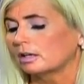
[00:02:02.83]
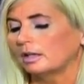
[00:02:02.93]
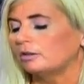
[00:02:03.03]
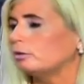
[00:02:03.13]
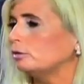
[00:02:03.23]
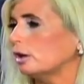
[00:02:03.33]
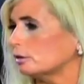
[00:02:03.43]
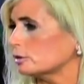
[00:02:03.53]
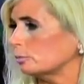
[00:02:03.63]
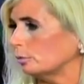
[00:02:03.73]
and who
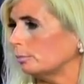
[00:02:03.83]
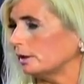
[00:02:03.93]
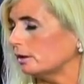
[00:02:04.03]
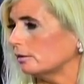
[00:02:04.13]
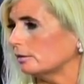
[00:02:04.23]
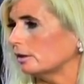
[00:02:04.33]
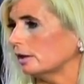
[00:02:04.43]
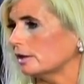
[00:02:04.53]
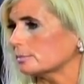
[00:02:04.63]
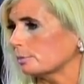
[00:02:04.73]
knows who will be the
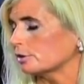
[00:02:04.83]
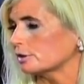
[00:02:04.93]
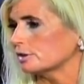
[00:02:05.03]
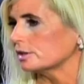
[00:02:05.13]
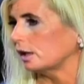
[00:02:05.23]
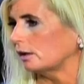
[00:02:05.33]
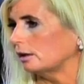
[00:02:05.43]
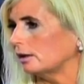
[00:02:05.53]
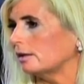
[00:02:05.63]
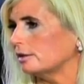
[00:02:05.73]
last person
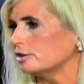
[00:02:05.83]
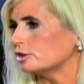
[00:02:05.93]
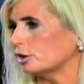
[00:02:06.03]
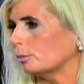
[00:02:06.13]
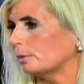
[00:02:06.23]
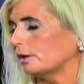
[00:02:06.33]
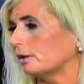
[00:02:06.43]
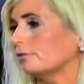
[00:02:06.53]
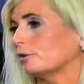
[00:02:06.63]
standing in this GOP thing,